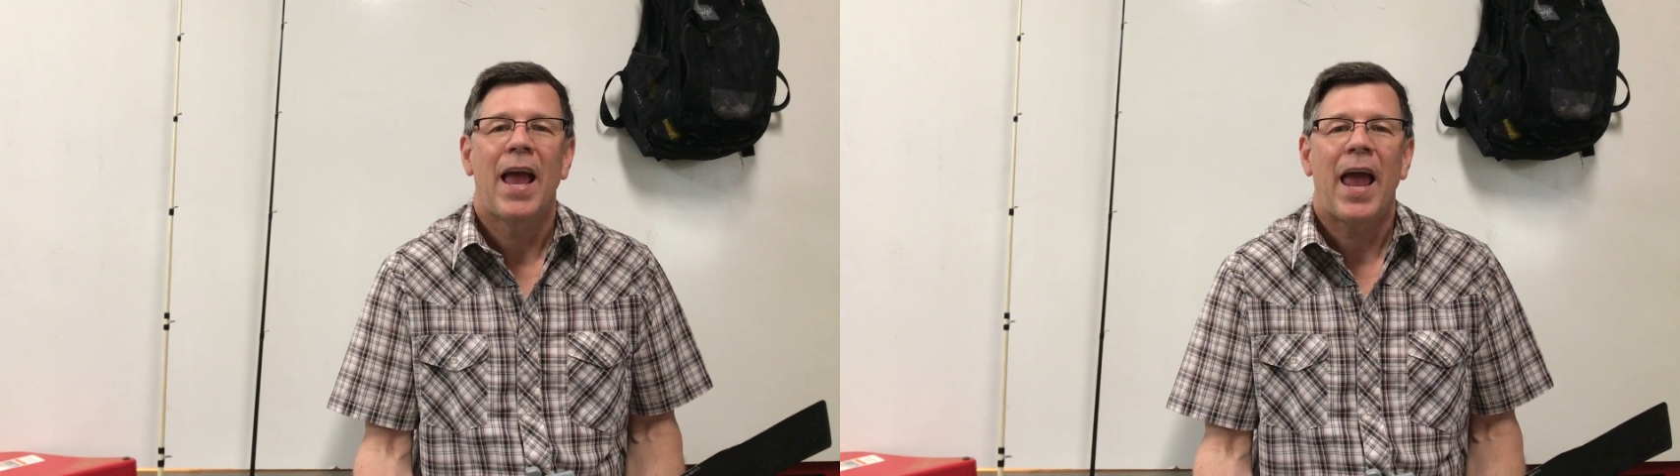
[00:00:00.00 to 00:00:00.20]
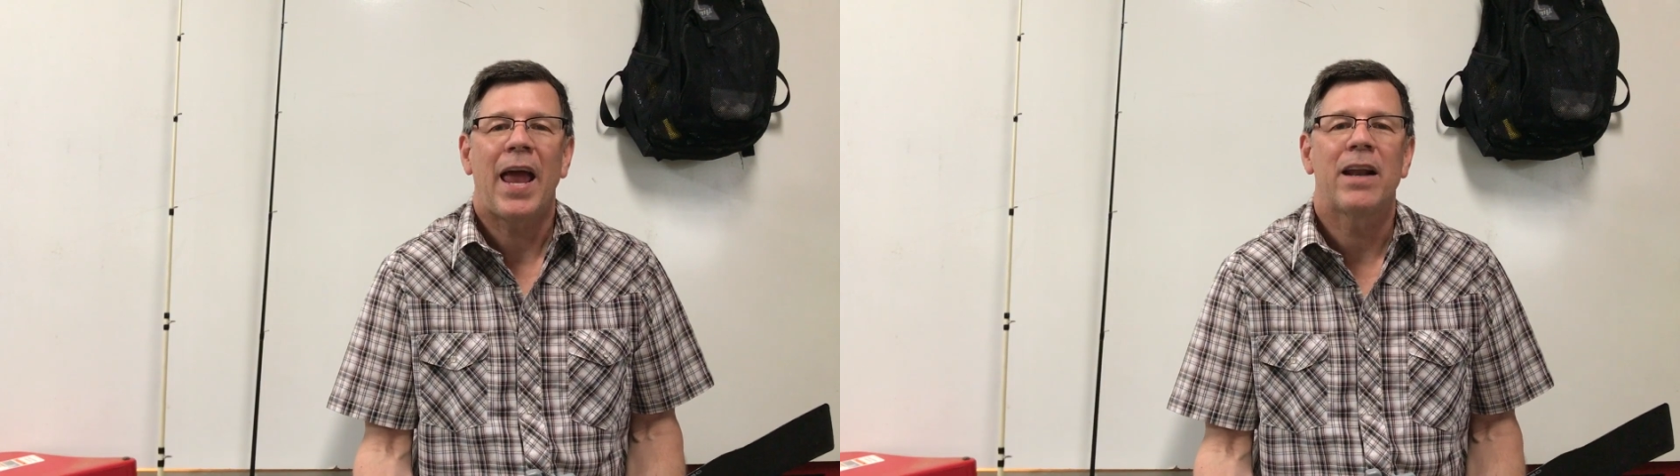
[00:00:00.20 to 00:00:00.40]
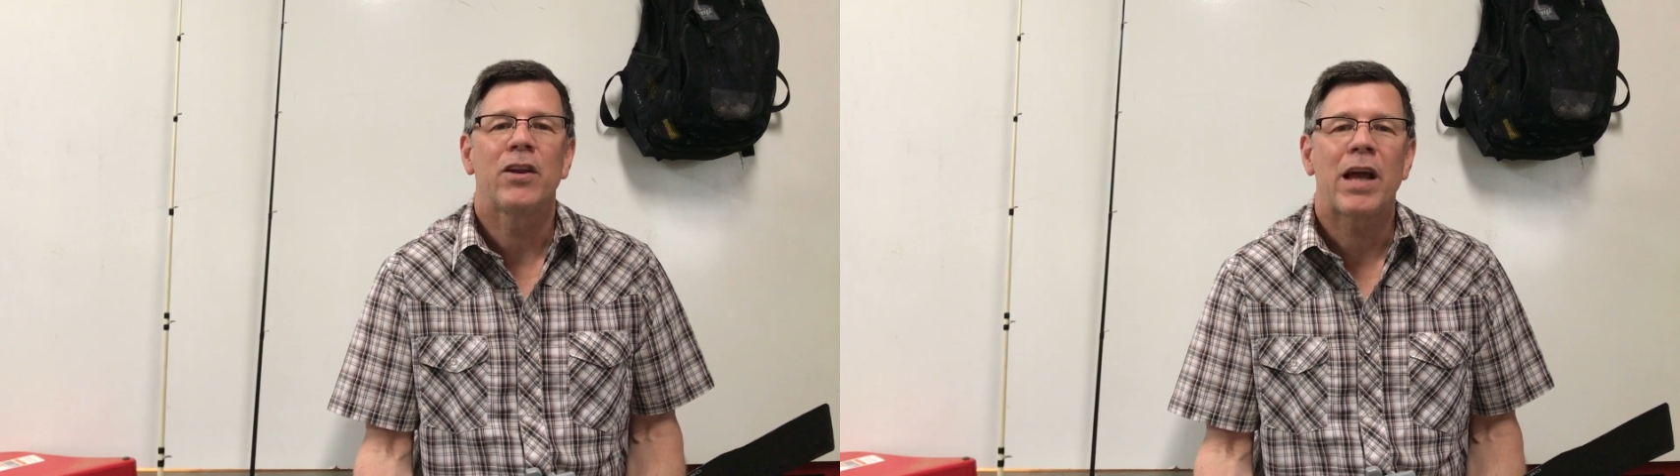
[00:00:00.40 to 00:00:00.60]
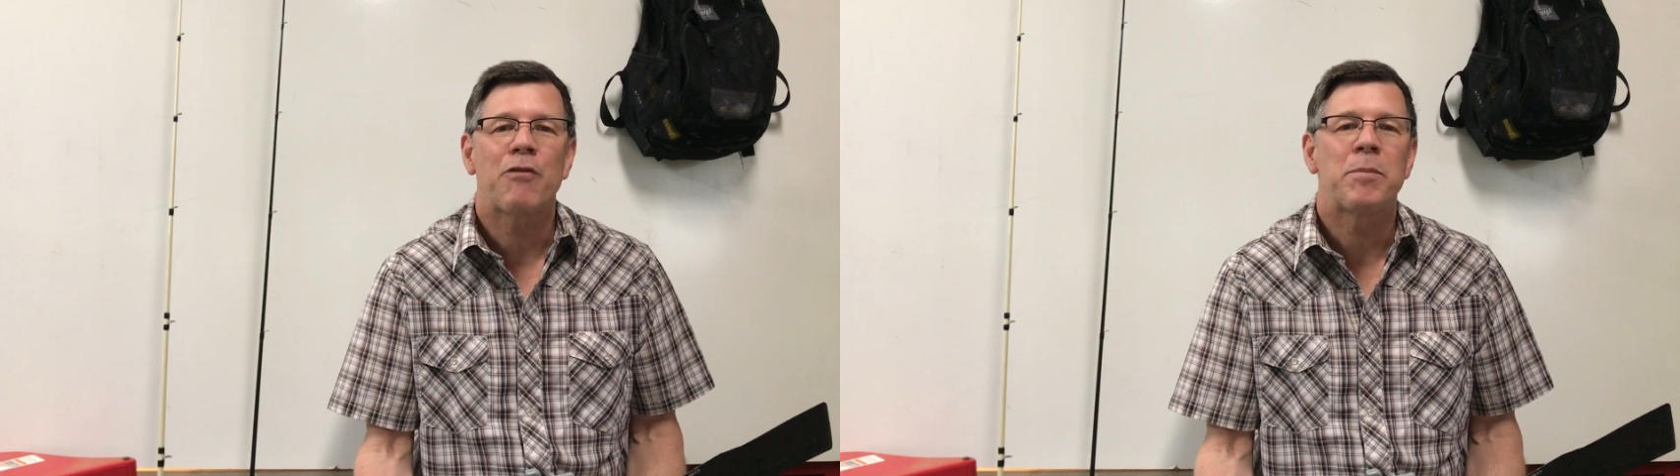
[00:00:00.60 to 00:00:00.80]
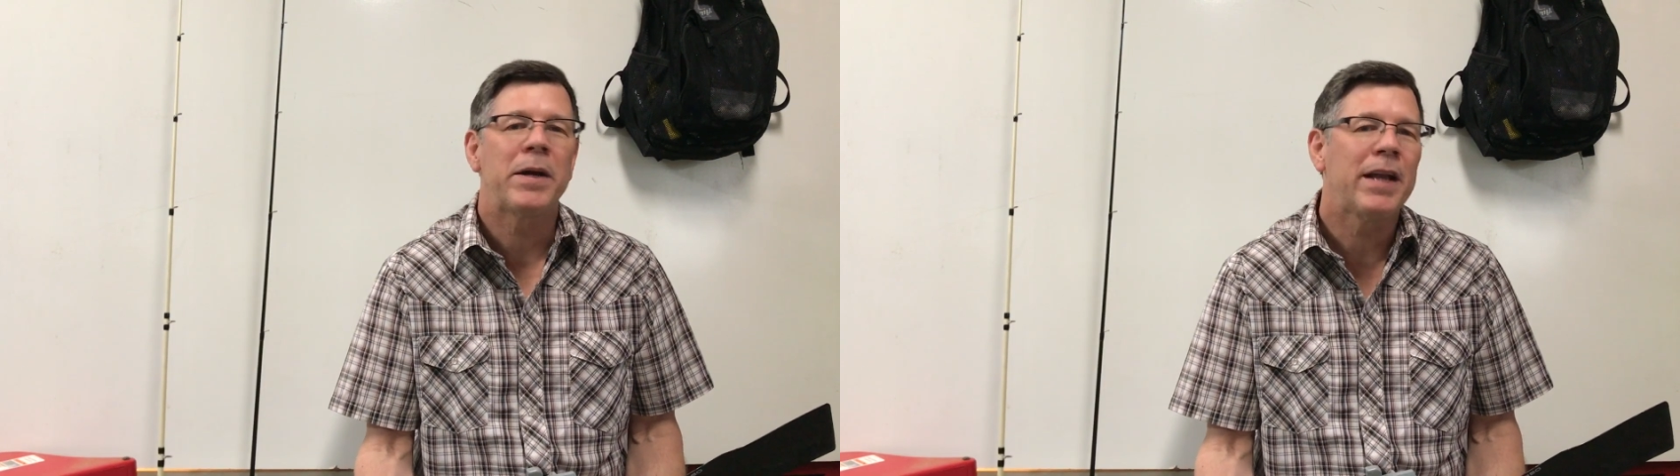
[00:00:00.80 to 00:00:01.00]
And look out
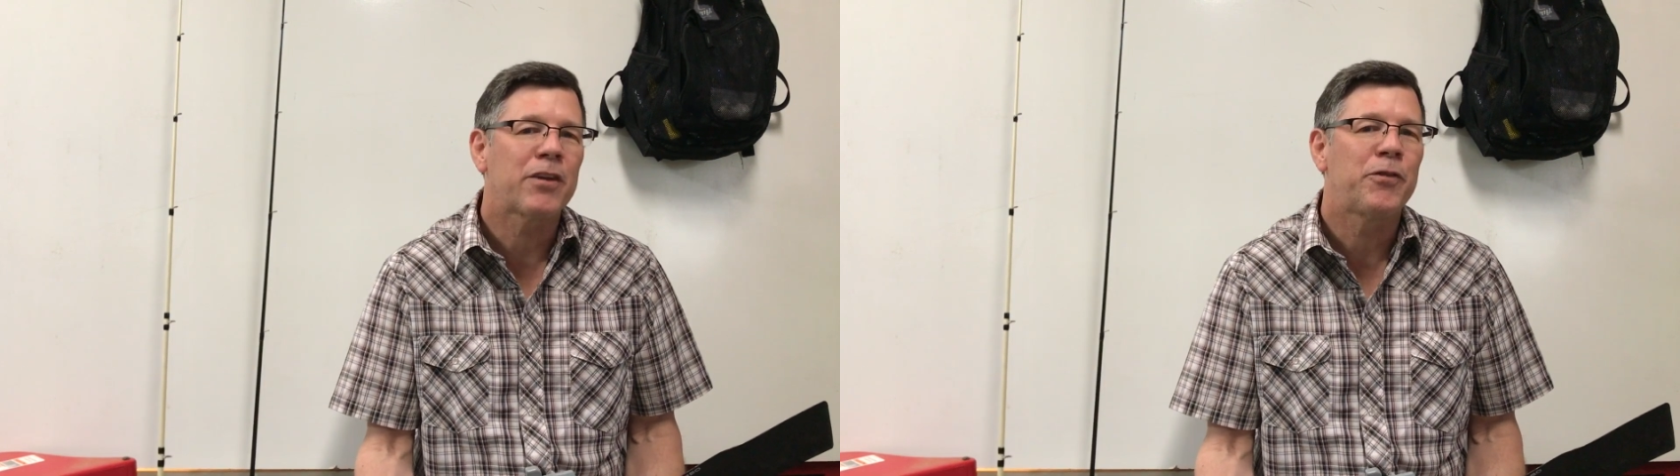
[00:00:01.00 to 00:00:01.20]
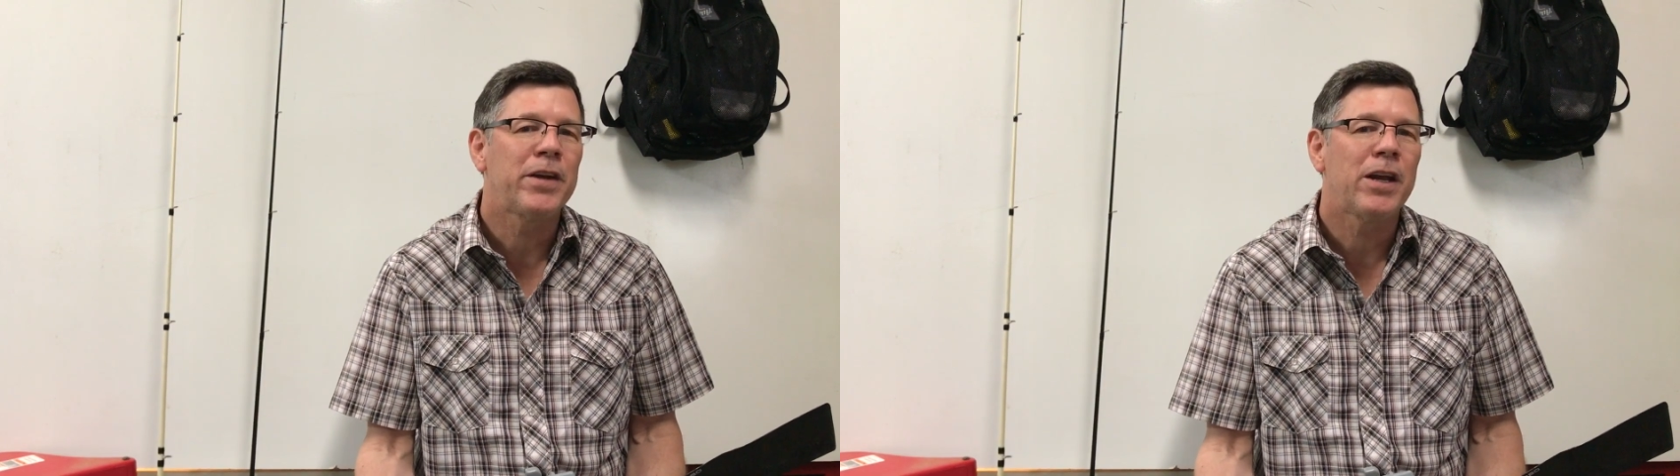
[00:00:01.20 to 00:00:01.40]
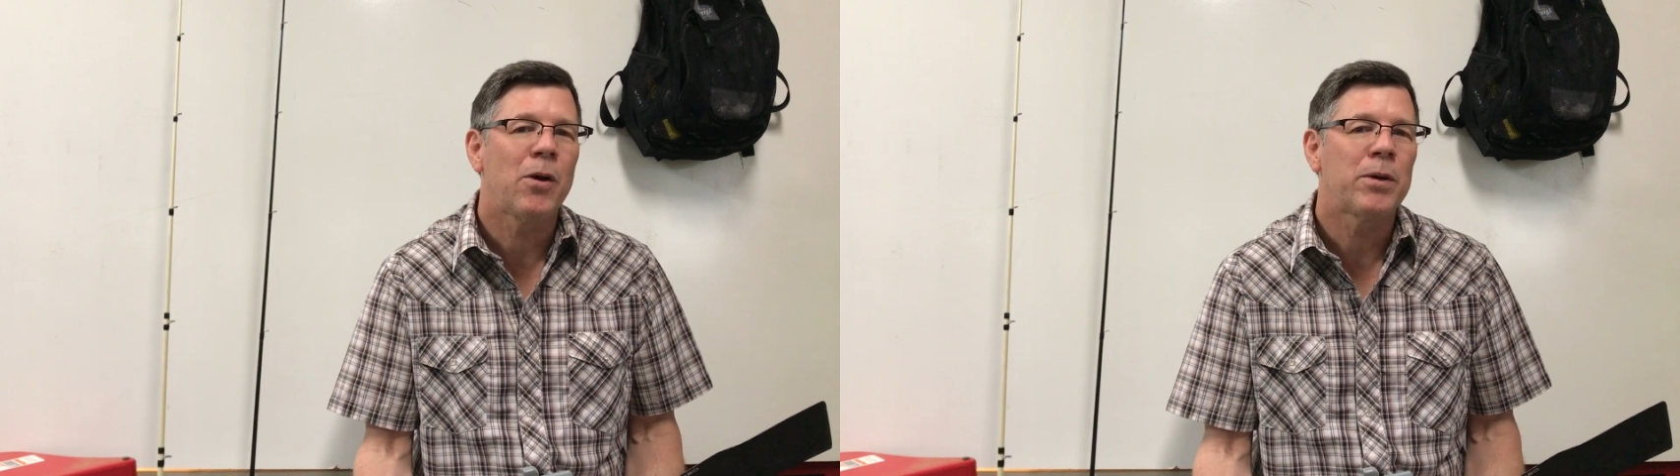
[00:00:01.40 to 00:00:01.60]
for my next video.